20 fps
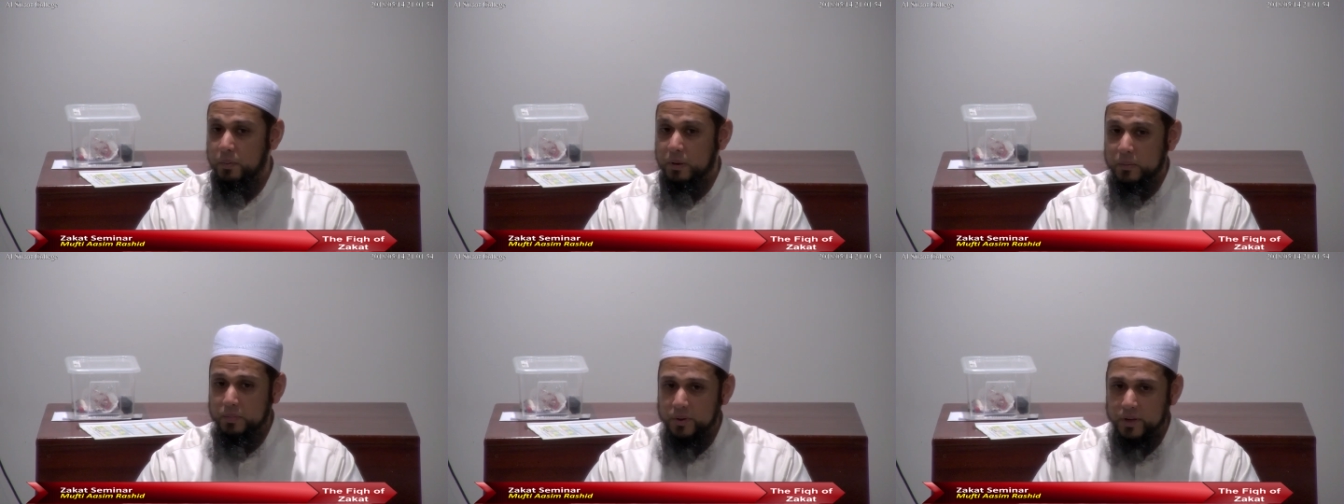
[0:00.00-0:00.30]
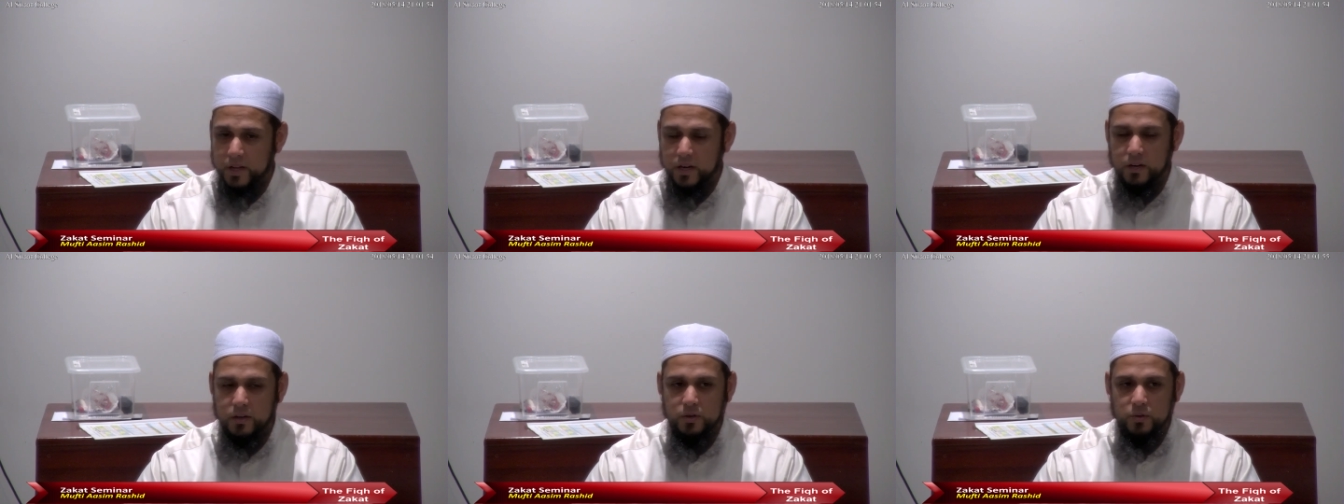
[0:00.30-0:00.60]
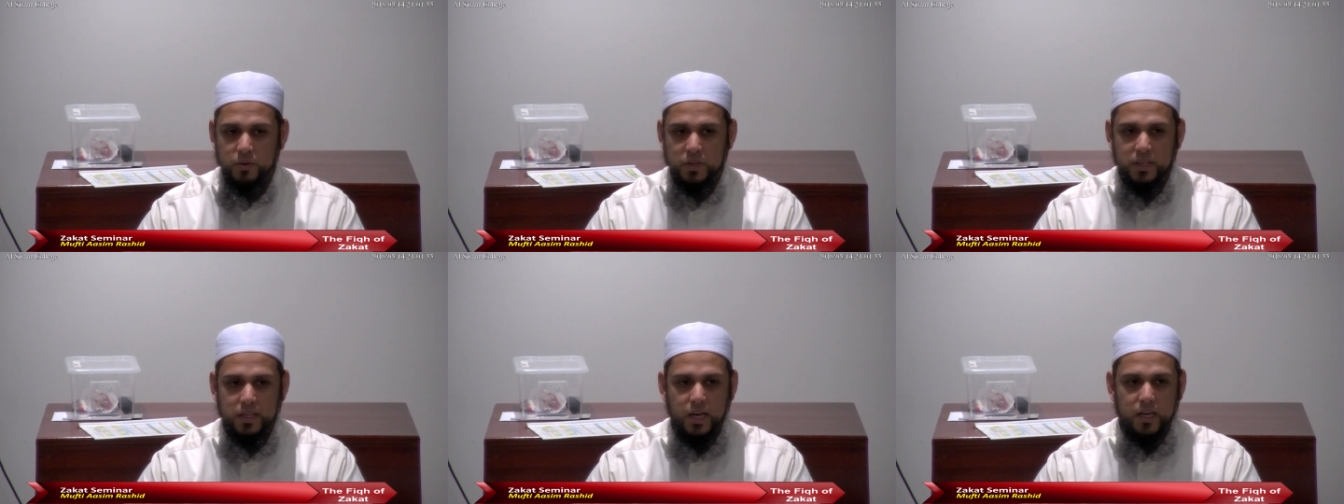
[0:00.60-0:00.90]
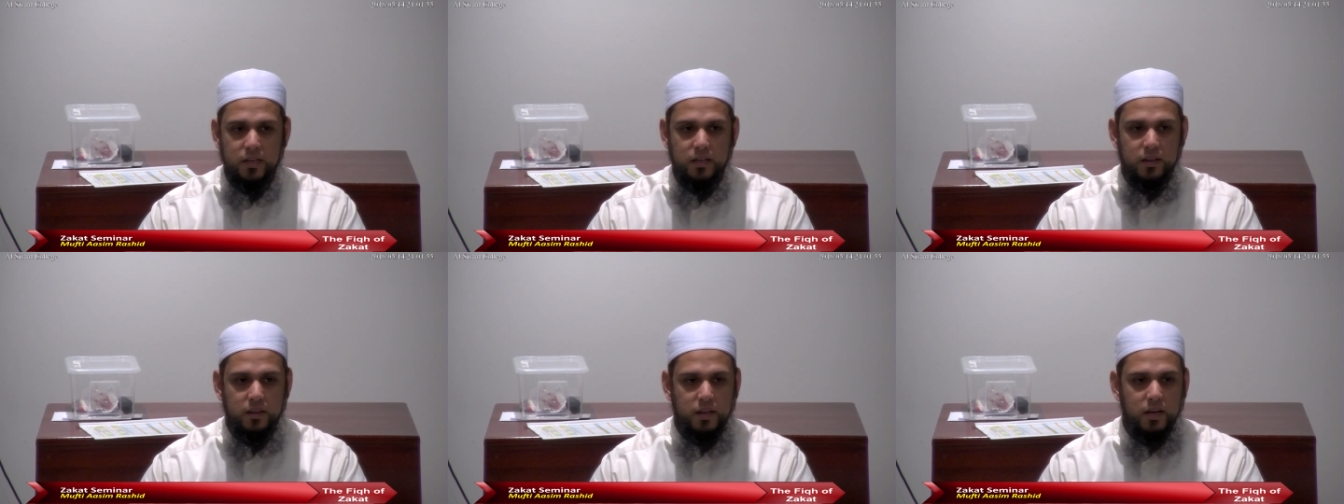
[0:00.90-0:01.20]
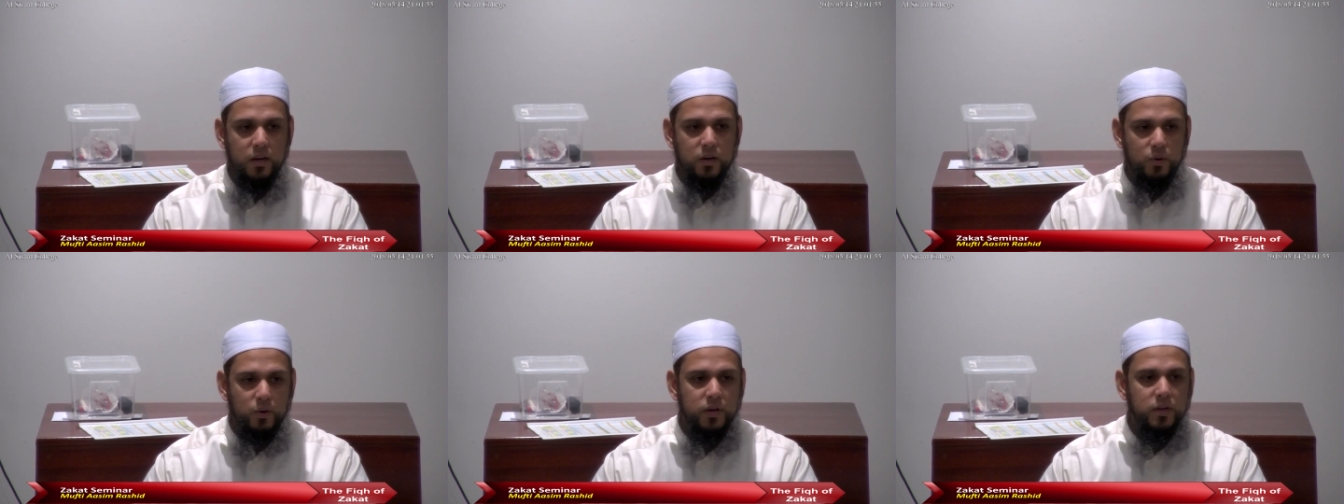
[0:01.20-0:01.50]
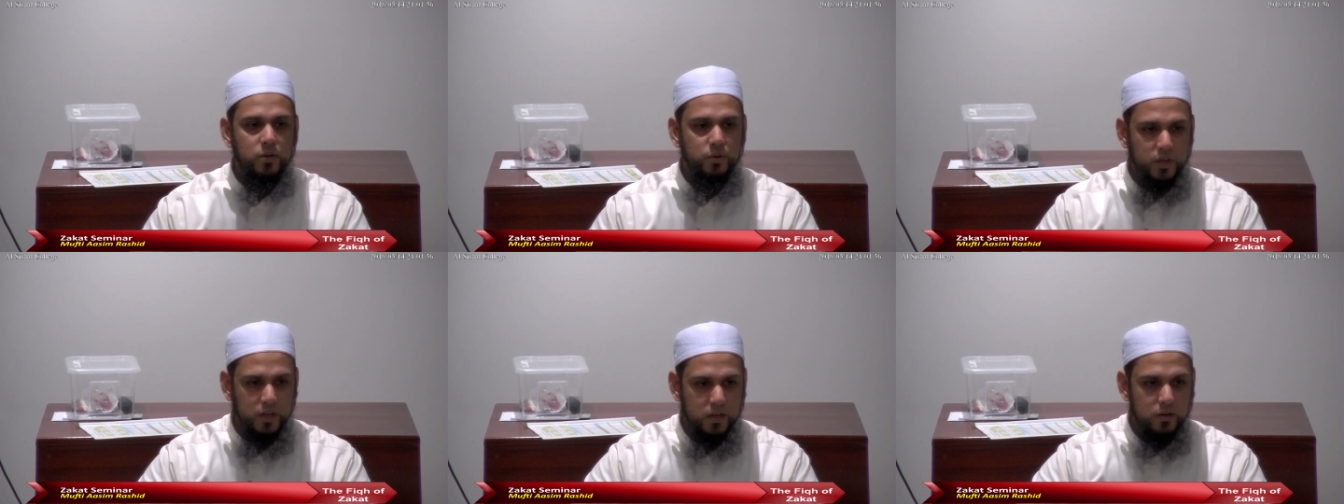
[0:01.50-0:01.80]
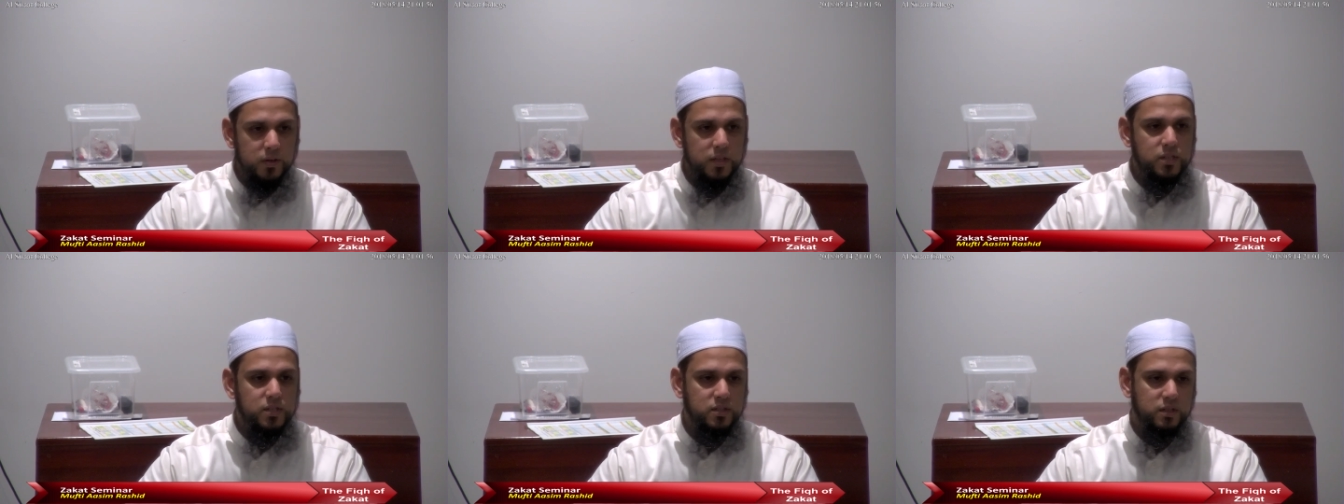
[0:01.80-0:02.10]
the people that are doing that, they are going to
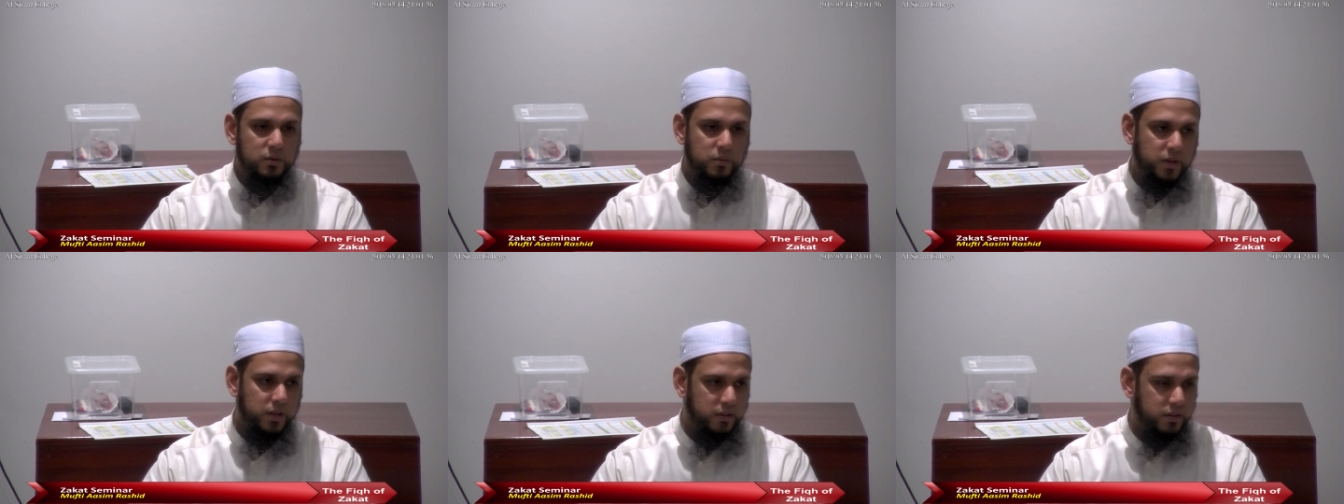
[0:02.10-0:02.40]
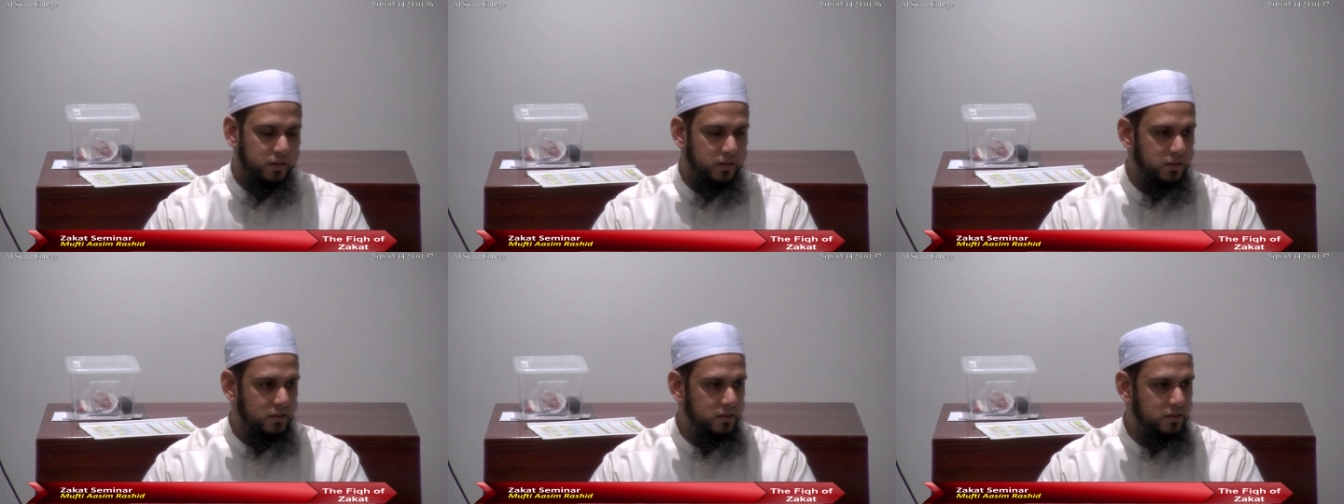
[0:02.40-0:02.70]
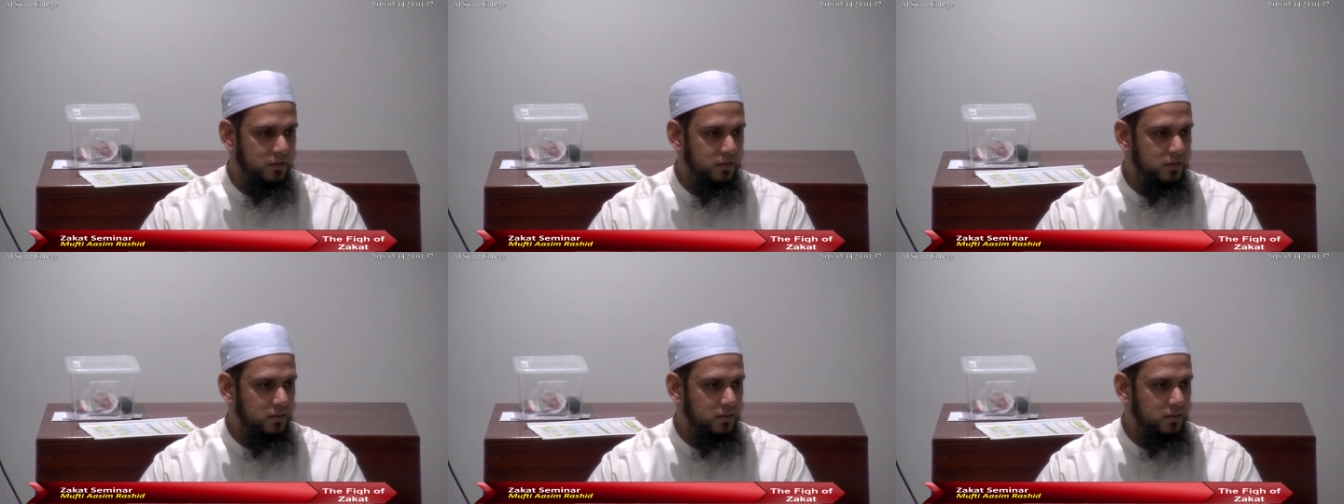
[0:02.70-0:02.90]
increase their wealth.